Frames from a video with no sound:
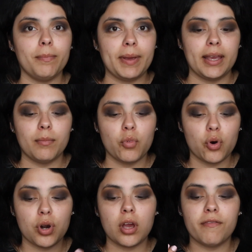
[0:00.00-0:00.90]
a bit
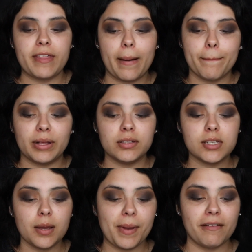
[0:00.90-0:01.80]
more of that
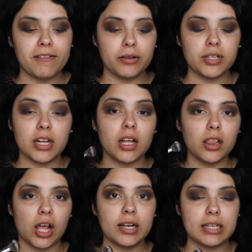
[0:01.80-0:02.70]
buildup, I found it a
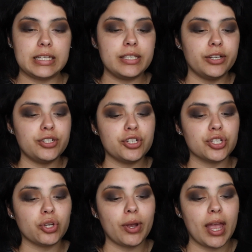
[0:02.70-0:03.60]
lot easier to
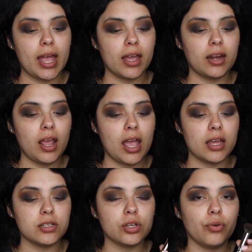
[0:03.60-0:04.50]
just go ahead
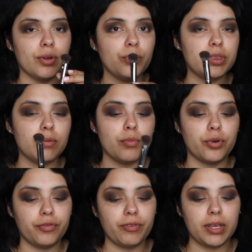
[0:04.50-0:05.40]
and go in with the
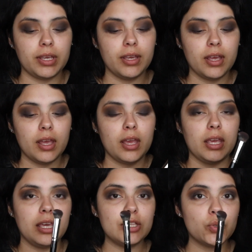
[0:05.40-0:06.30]
Morphe
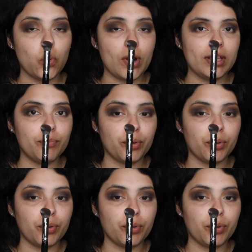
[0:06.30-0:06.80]
E20